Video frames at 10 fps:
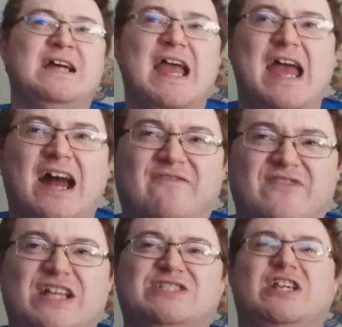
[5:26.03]
And a
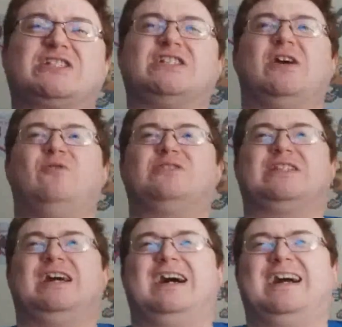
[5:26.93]
vicious
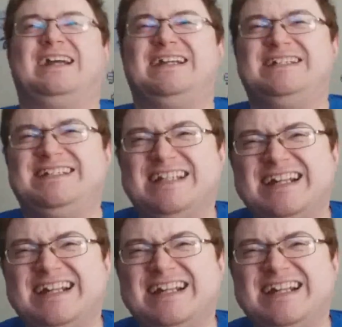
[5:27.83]
clothesline.